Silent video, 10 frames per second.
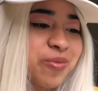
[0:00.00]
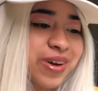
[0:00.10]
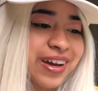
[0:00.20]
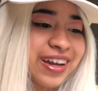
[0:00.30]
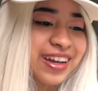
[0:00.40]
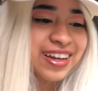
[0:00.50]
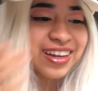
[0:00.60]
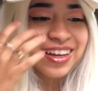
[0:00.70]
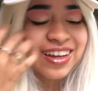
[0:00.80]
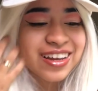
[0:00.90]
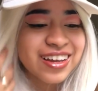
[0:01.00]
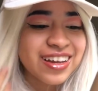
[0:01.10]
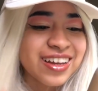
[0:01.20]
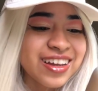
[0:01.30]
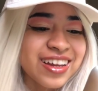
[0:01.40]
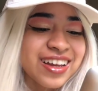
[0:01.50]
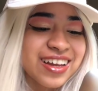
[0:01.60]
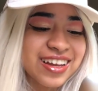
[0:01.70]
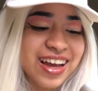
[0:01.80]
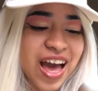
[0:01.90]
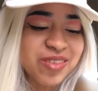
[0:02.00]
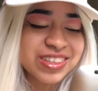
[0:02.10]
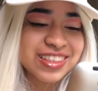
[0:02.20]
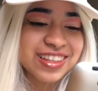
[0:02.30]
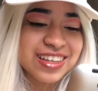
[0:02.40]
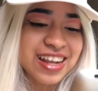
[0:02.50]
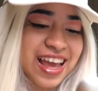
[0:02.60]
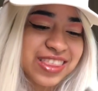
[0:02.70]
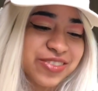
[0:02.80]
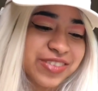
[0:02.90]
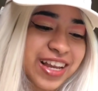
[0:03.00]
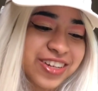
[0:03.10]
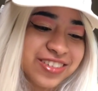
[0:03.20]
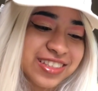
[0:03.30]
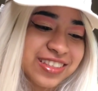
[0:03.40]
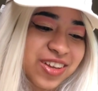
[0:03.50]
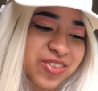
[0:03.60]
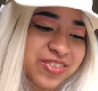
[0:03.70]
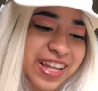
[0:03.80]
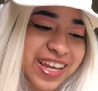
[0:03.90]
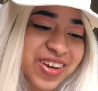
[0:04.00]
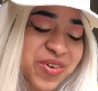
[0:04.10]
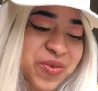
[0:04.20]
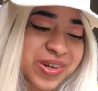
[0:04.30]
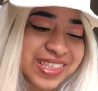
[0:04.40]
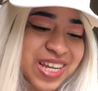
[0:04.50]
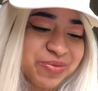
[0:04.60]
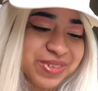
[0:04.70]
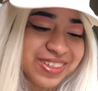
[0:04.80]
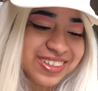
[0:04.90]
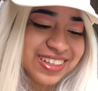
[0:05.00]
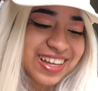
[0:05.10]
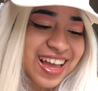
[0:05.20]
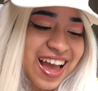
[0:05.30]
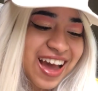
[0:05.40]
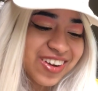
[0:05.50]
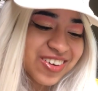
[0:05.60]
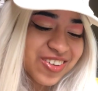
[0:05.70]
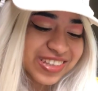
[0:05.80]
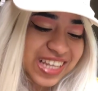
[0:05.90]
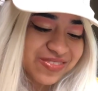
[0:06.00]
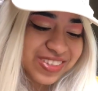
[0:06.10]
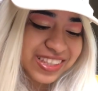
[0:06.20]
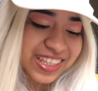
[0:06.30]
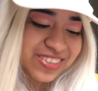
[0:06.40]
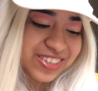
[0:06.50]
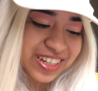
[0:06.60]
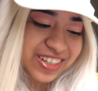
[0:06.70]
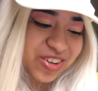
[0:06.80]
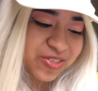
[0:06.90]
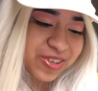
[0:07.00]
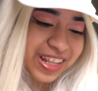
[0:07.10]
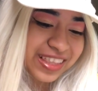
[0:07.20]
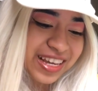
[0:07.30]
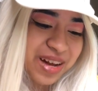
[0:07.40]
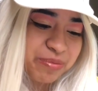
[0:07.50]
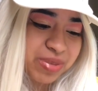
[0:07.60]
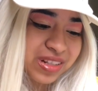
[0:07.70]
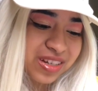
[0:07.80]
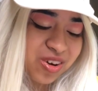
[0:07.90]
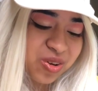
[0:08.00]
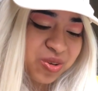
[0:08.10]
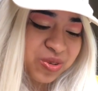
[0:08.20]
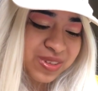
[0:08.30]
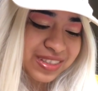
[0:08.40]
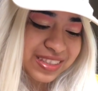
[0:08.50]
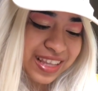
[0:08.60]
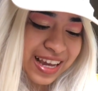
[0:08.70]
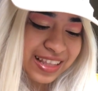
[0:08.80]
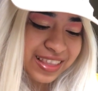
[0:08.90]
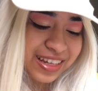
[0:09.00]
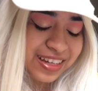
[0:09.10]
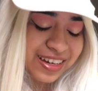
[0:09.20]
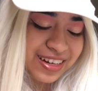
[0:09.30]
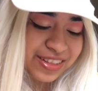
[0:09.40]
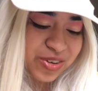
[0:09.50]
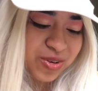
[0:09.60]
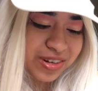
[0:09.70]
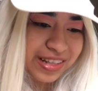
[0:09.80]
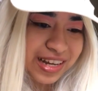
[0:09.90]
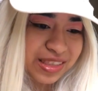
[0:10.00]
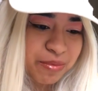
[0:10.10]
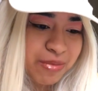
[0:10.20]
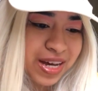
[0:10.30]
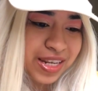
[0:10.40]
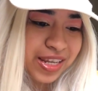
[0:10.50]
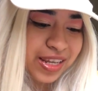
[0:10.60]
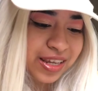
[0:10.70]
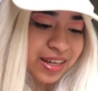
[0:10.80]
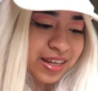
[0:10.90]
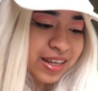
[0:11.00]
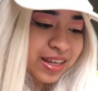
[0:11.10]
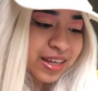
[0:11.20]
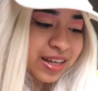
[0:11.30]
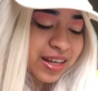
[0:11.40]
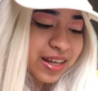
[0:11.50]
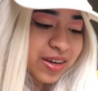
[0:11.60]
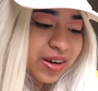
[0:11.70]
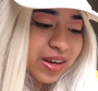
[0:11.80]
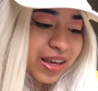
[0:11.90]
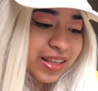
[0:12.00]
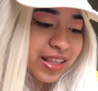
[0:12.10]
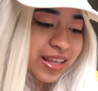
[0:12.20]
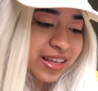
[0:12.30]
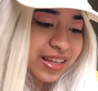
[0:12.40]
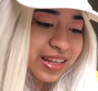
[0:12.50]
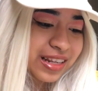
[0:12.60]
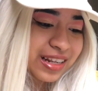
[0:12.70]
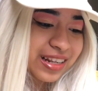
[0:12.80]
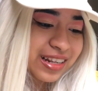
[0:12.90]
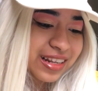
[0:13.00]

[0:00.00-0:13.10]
But I'm just looking at the flyer itself, like what type of thing they were trying to go for. Like, they got bullet holes, they got the gun in the corner, they got the money, and then